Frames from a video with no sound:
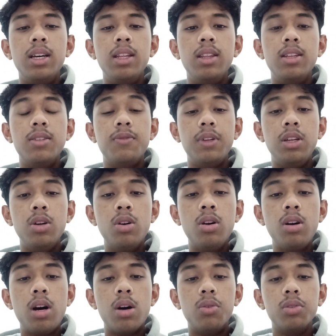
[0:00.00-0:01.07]
In this
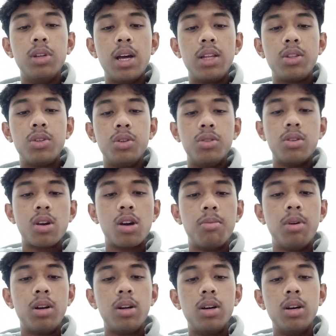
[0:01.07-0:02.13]
video, I would like to talk
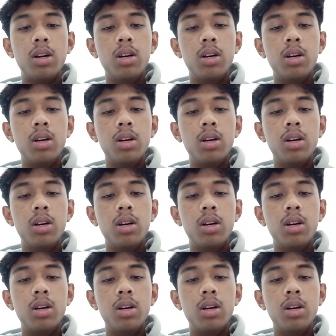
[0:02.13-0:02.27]
about